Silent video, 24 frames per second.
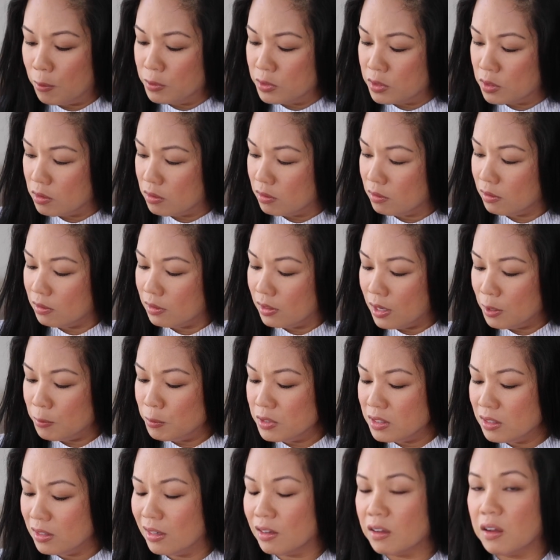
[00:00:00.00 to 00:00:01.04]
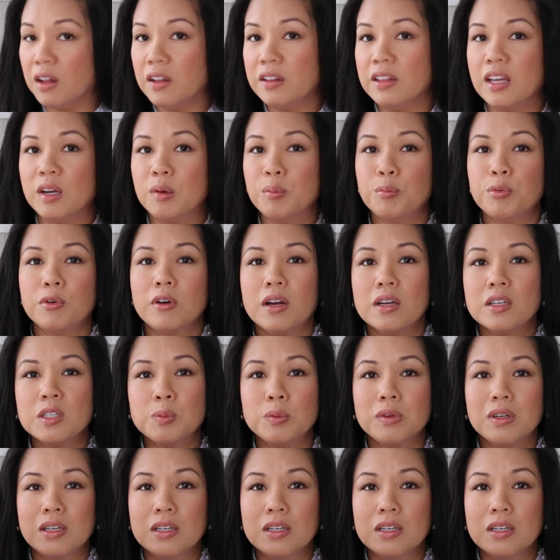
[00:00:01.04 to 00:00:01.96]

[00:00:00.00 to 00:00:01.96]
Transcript: I wasn't like all that impressed,